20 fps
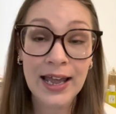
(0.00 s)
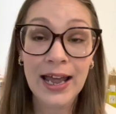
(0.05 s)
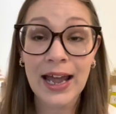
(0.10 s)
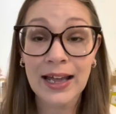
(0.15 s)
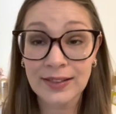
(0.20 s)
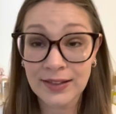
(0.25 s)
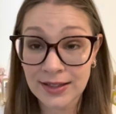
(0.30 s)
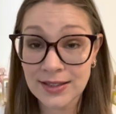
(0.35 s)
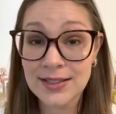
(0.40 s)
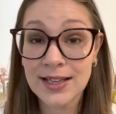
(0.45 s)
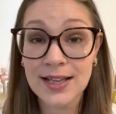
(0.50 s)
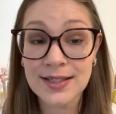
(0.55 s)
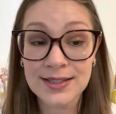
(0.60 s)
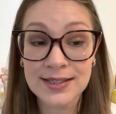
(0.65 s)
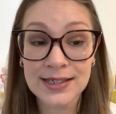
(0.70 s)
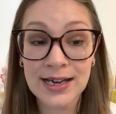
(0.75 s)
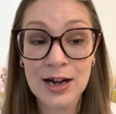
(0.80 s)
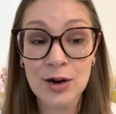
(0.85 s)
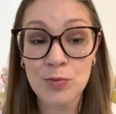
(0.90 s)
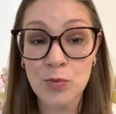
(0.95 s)
and then test
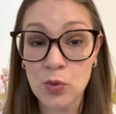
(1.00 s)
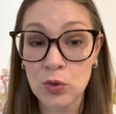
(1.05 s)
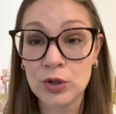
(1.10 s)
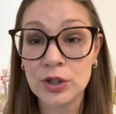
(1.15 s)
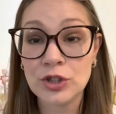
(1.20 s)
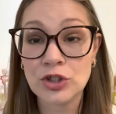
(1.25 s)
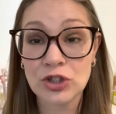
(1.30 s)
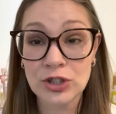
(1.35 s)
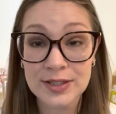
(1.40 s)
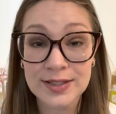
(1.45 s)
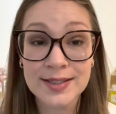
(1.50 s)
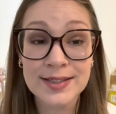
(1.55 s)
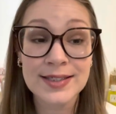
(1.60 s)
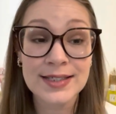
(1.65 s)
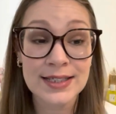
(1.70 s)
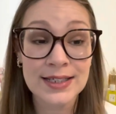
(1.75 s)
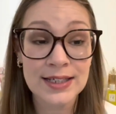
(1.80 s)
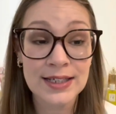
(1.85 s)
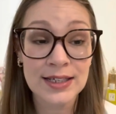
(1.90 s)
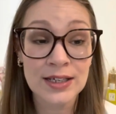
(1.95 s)
it out more and just
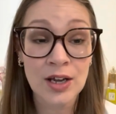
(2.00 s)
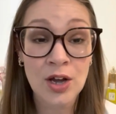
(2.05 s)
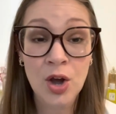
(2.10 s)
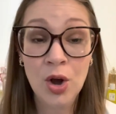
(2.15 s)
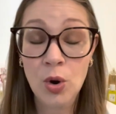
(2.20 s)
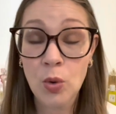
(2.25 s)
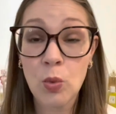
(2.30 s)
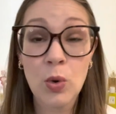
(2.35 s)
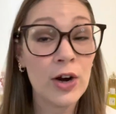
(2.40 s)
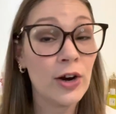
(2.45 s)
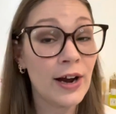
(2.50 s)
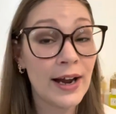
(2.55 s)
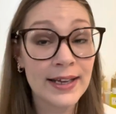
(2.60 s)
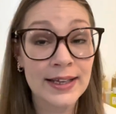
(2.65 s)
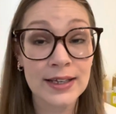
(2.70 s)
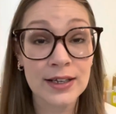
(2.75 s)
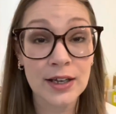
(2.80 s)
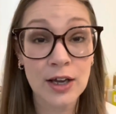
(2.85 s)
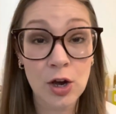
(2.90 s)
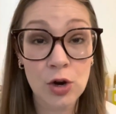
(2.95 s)
see where I
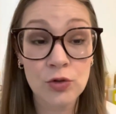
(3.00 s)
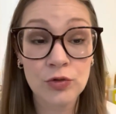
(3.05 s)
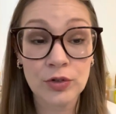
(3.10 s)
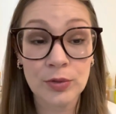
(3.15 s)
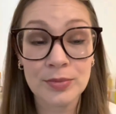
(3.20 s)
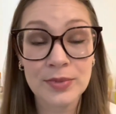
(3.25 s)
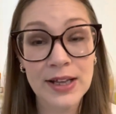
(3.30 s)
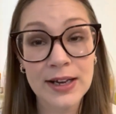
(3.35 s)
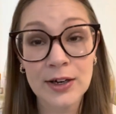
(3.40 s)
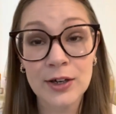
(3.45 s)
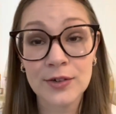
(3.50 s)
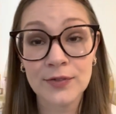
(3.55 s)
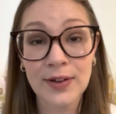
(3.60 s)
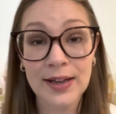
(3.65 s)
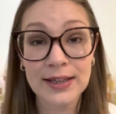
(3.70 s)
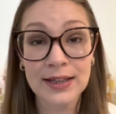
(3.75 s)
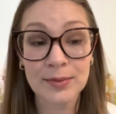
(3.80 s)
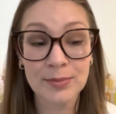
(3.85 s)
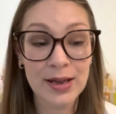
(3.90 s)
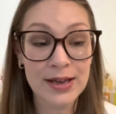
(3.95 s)
can go from there, if
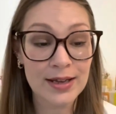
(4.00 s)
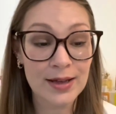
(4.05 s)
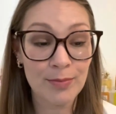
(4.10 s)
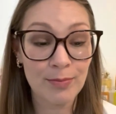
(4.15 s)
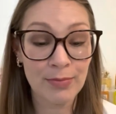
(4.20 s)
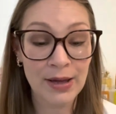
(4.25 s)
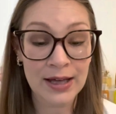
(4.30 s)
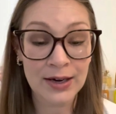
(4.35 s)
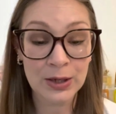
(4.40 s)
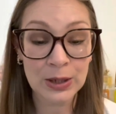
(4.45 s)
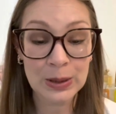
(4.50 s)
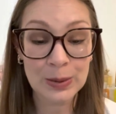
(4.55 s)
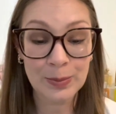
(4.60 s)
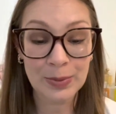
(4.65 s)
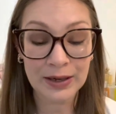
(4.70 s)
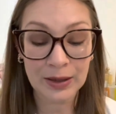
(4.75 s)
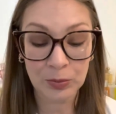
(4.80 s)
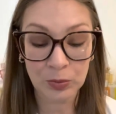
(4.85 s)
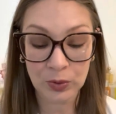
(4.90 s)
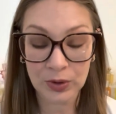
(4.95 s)
I can make it better.
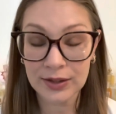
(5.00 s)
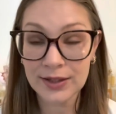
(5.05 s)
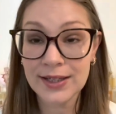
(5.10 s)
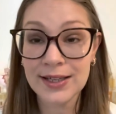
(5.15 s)
But I'm